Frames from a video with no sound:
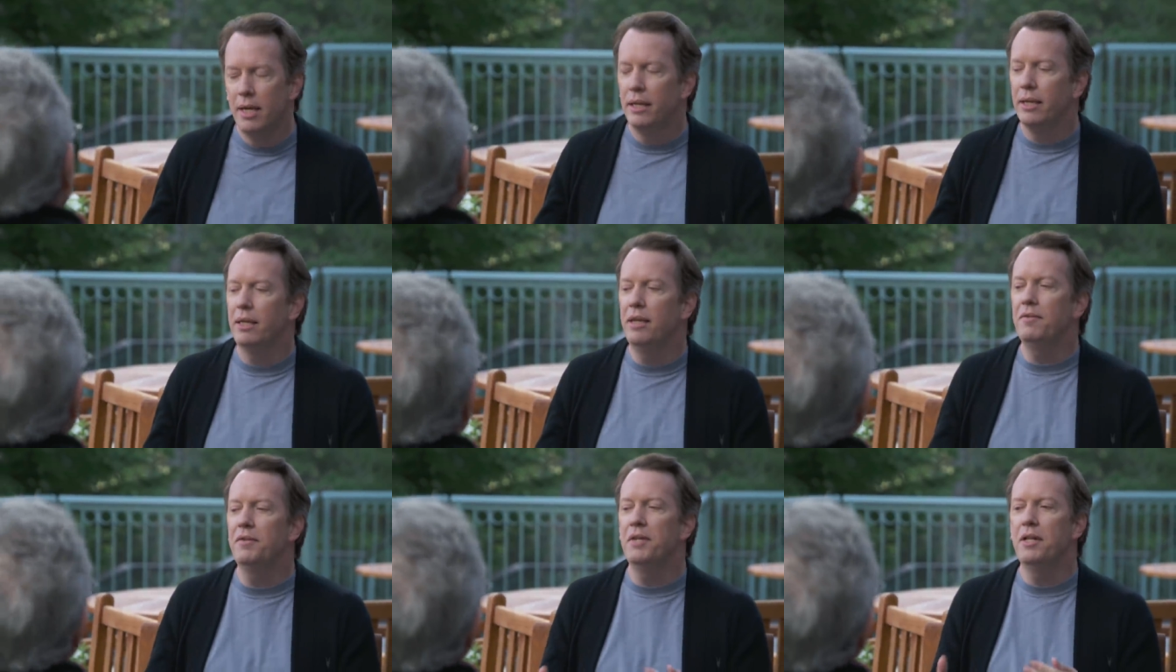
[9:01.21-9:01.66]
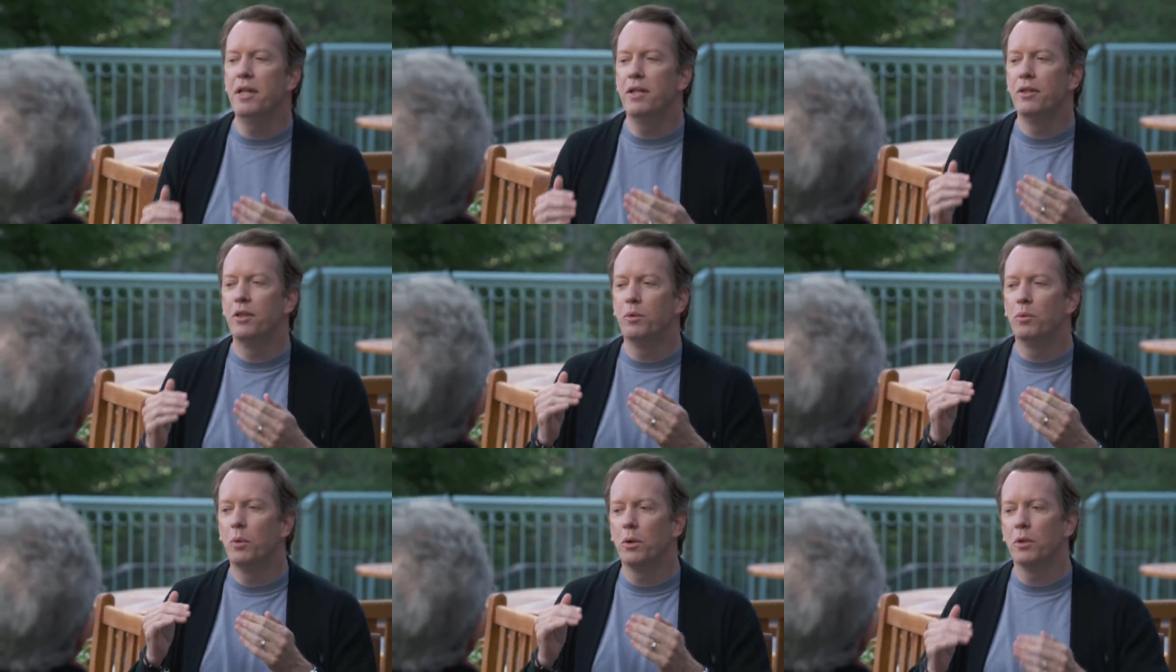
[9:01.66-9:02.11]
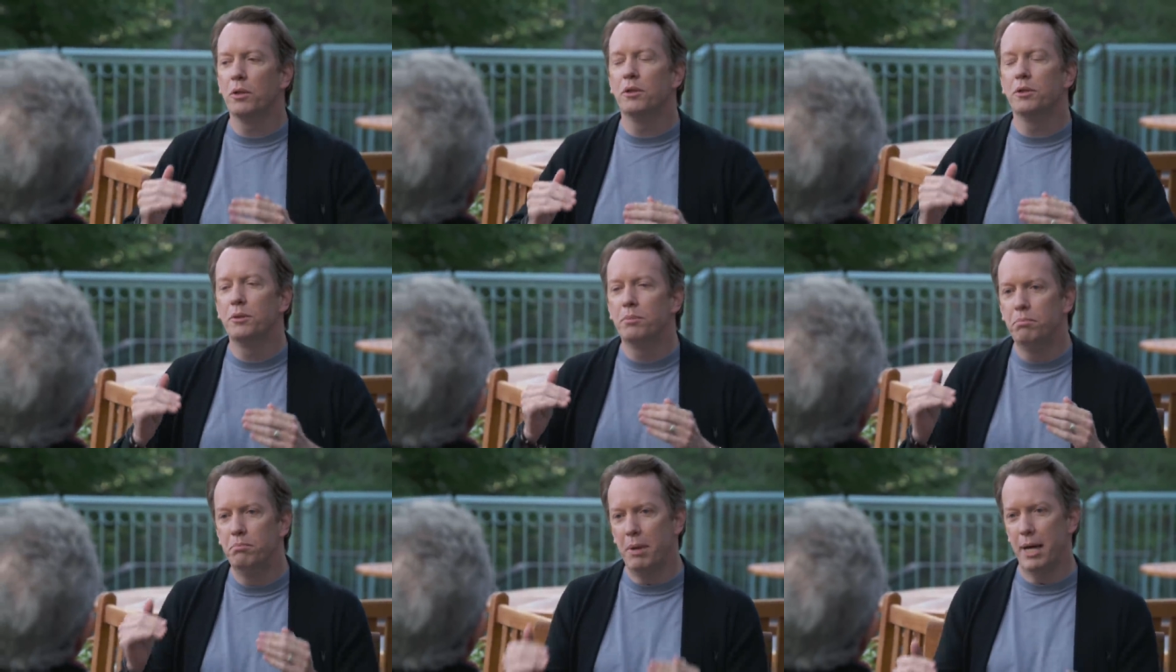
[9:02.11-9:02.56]
Even the
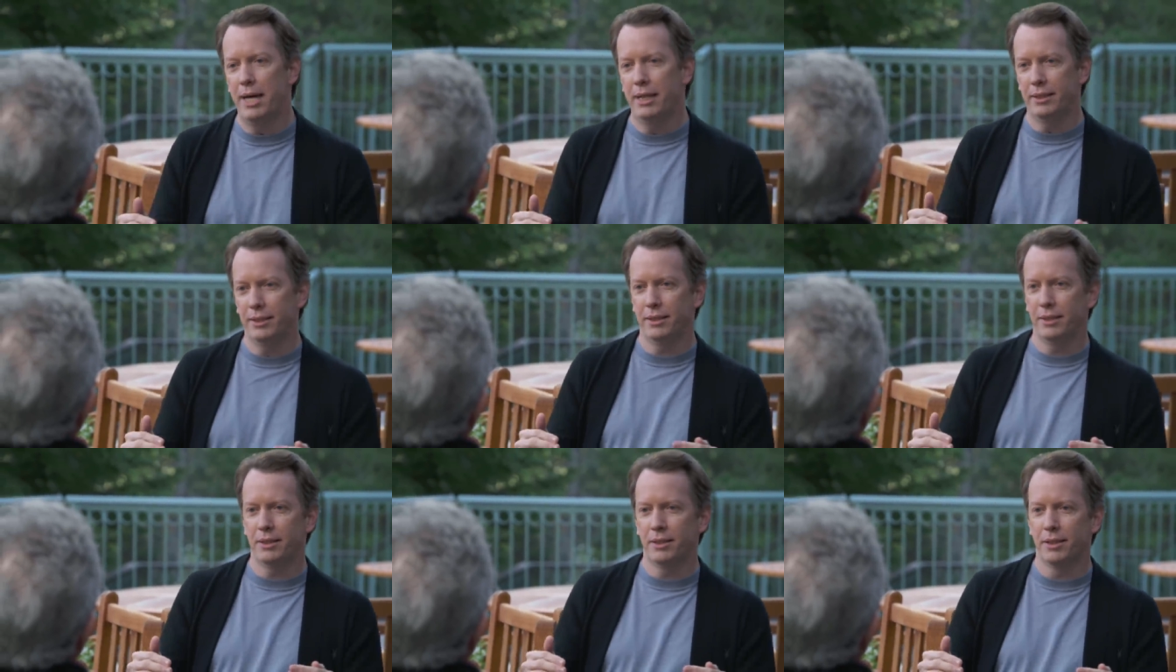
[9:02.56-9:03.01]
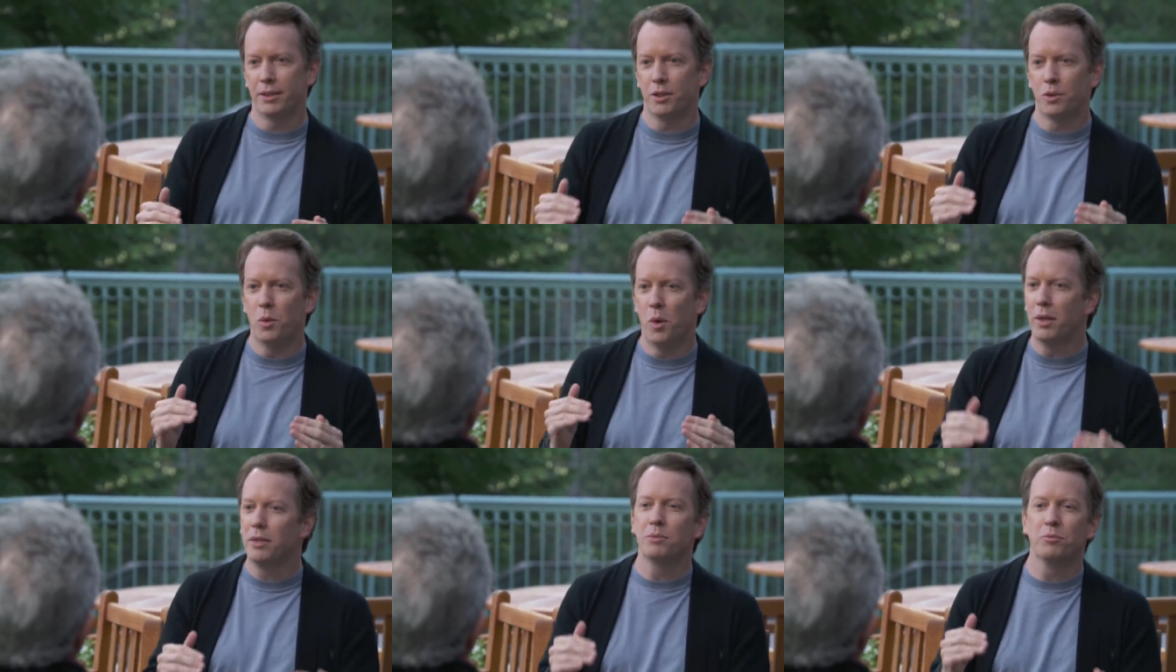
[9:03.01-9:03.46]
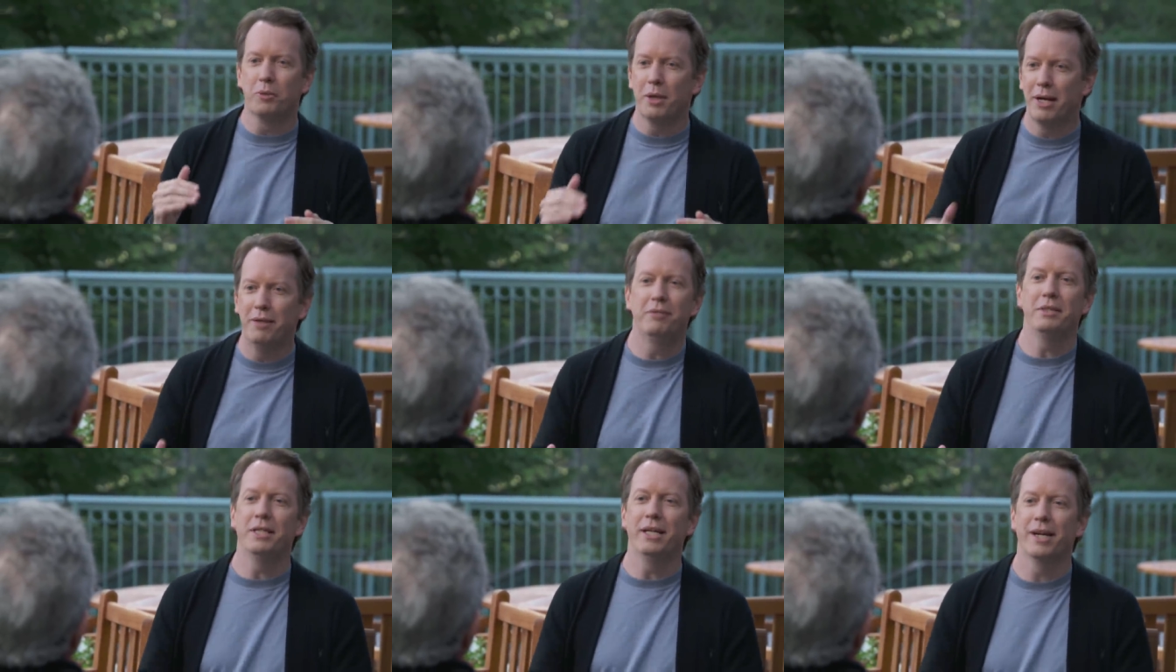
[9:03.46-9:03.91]
world's best quantum
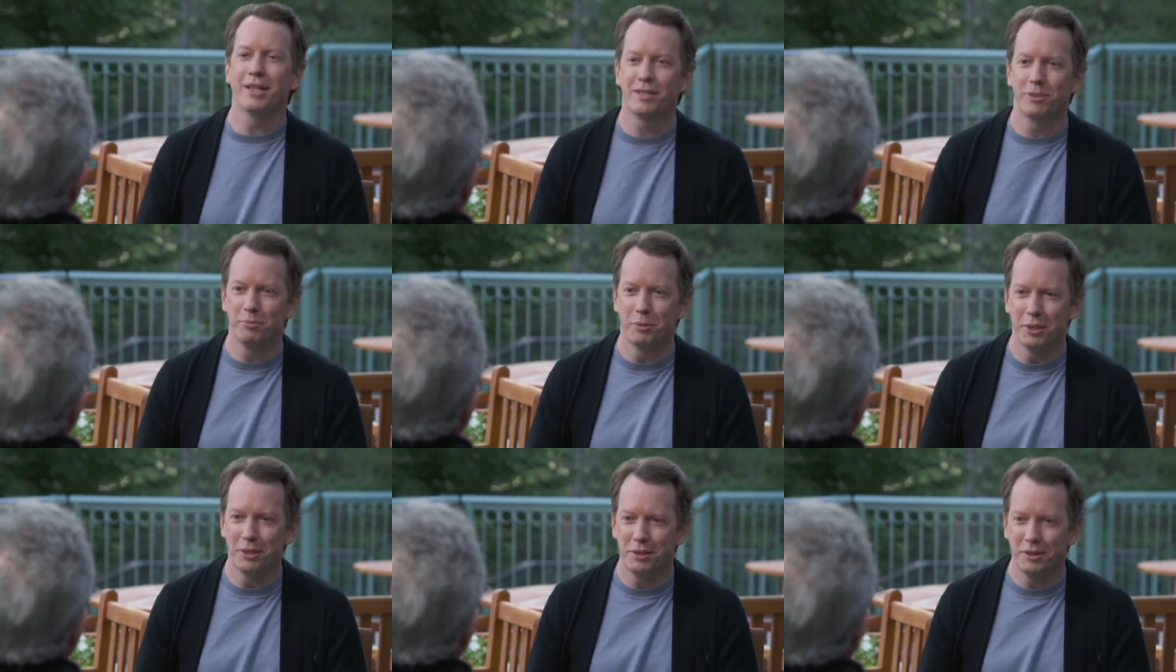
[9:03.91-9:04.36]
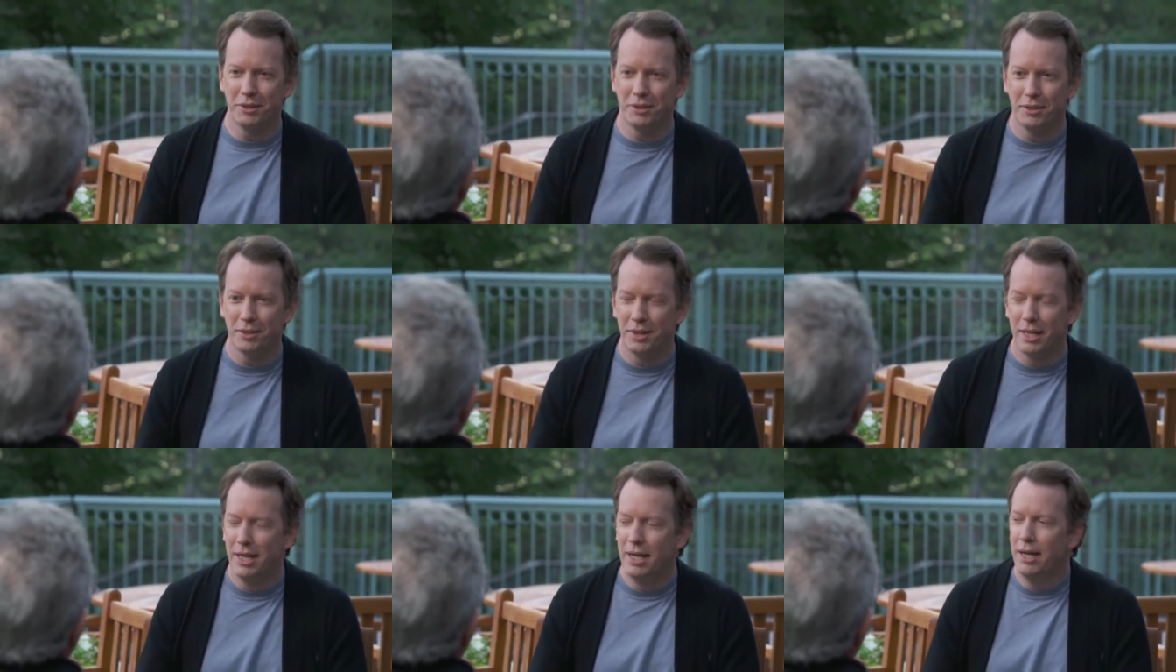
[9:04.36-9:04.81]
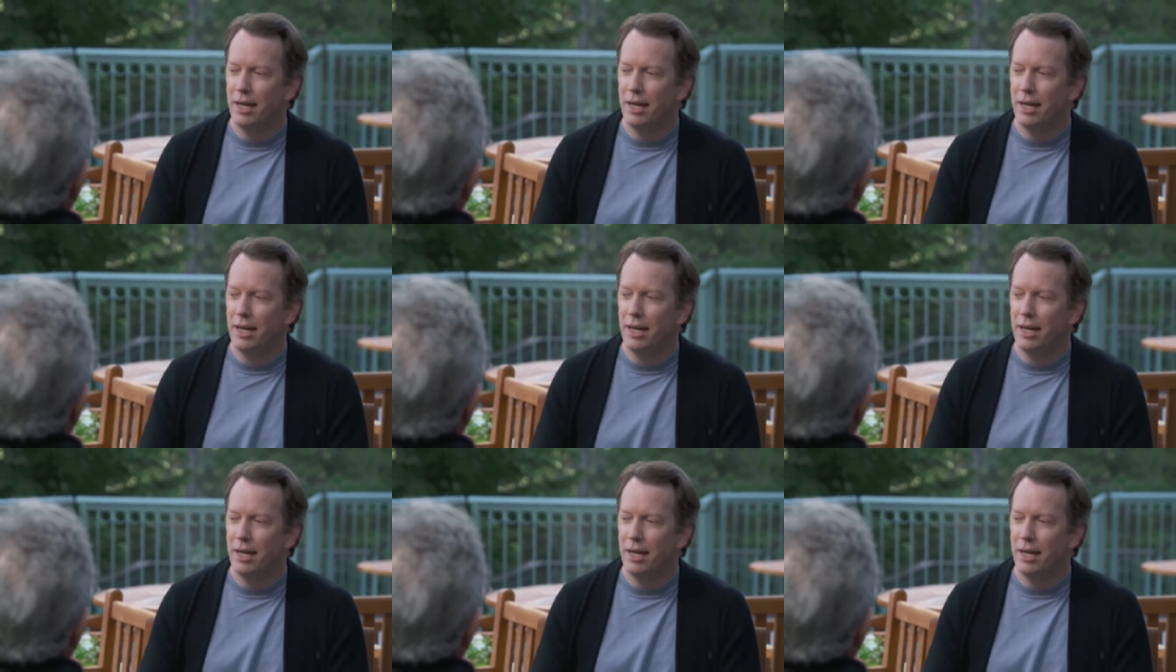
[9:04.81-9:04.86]
gravity experts,